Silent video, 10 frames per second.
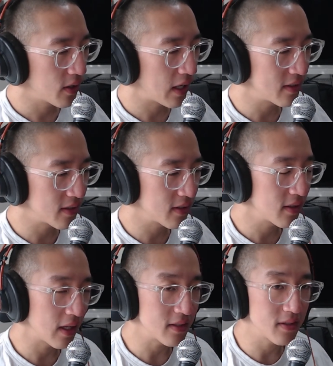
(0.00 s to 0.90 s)
That's
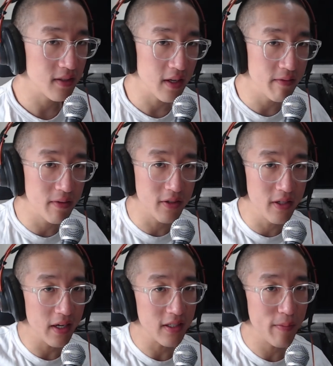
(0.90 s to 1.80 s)
it for
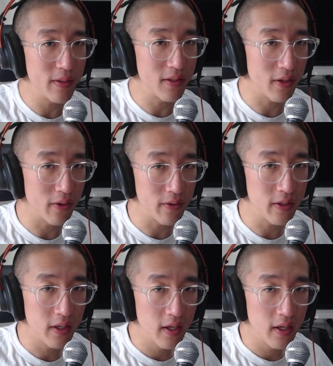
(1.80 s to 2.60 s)
today's episode.